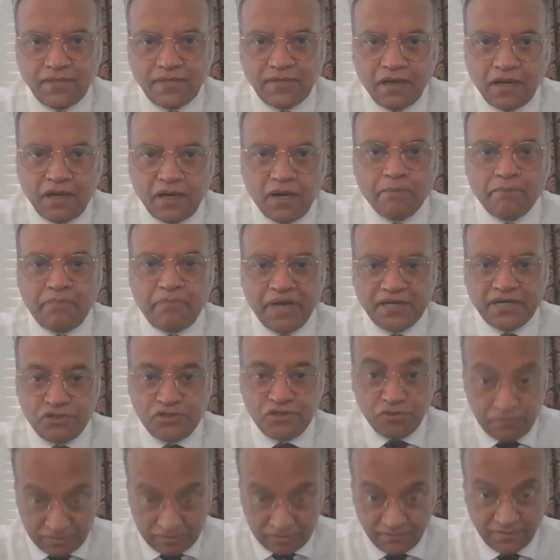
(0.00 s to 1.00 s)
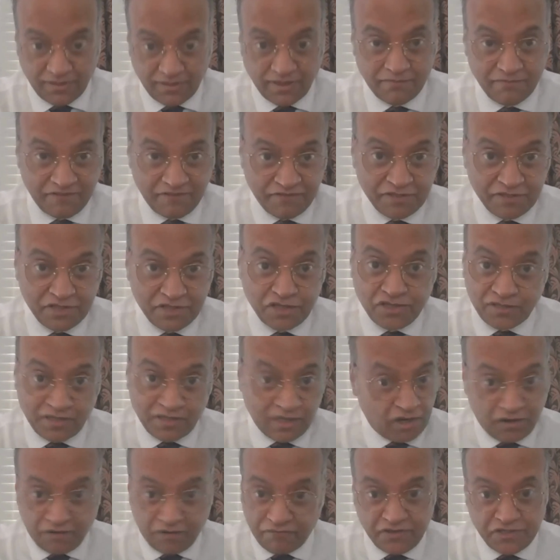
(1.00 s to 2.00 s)
compared to physicians, a
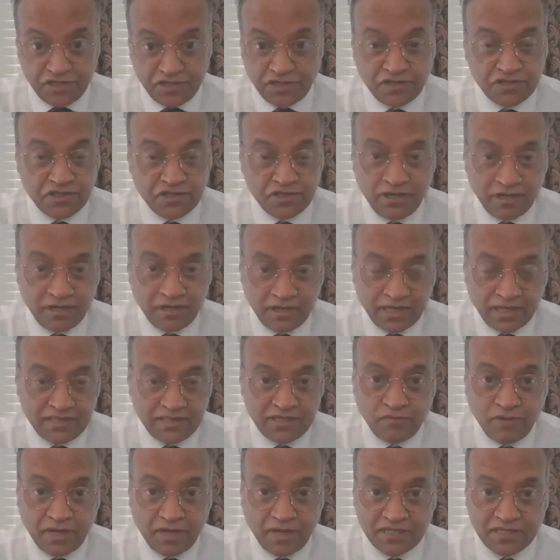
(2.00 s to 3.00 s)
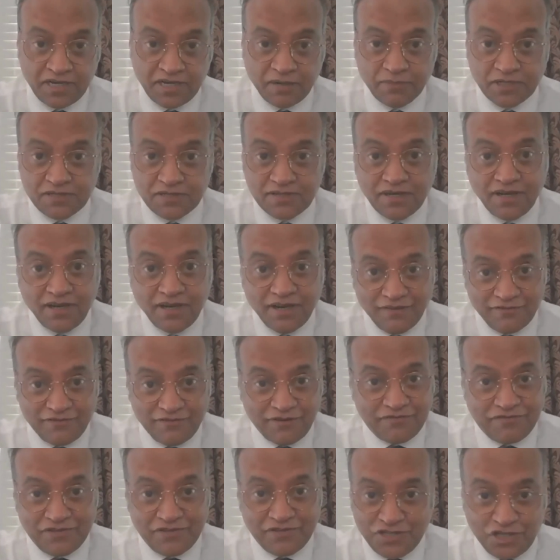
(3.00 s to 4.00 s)
lot of physicians gets into Alzheimer's.
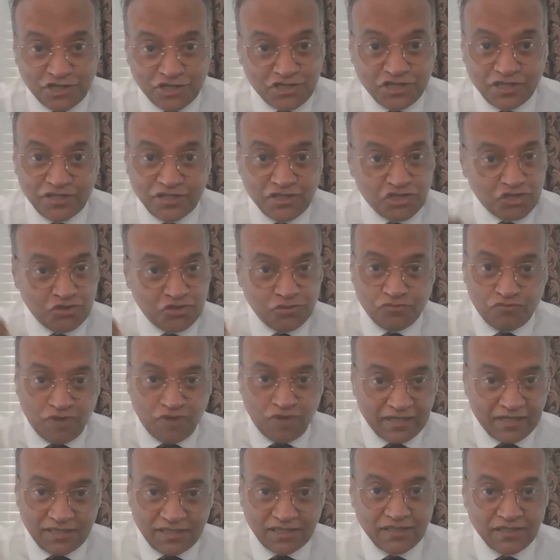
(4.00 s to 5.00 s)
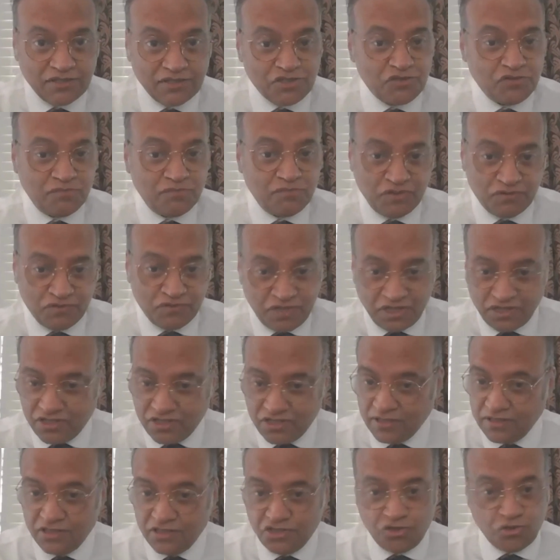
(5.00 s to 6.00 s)
From physicians to writers to
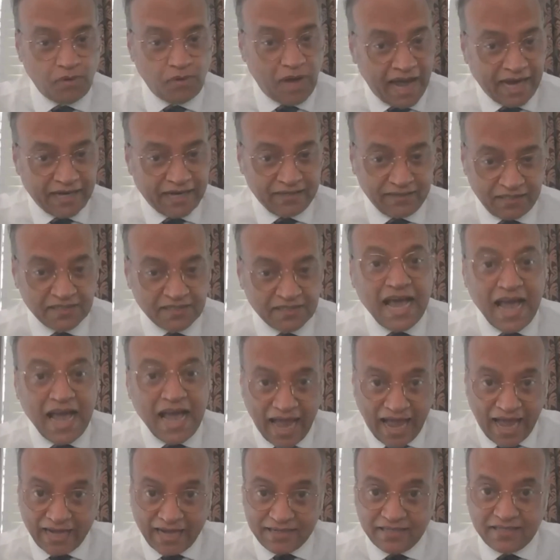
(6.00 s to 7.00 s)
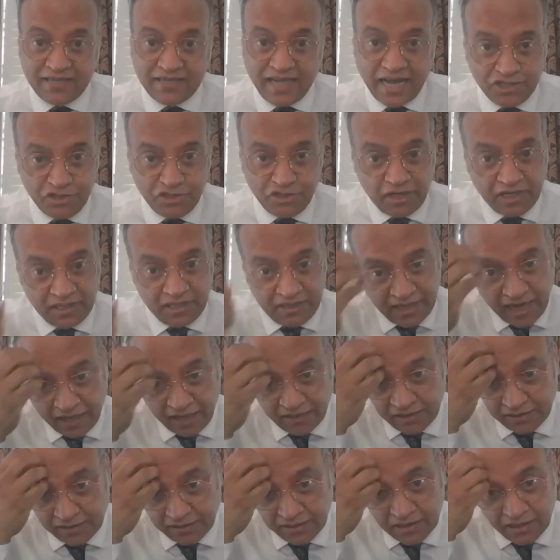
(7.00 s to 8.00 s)
musicians to actors, actors actually the
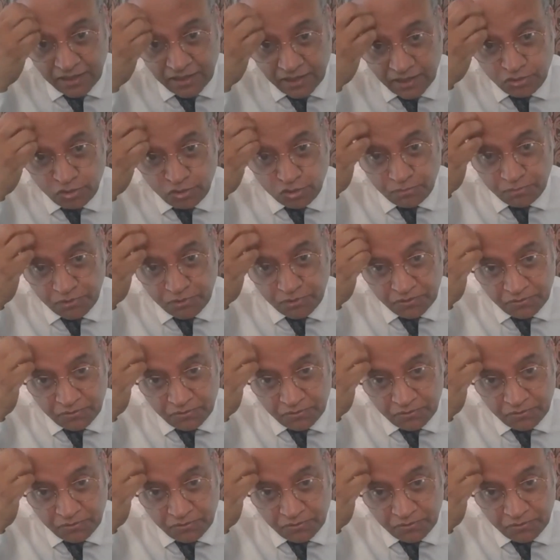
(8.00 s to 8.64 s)
other group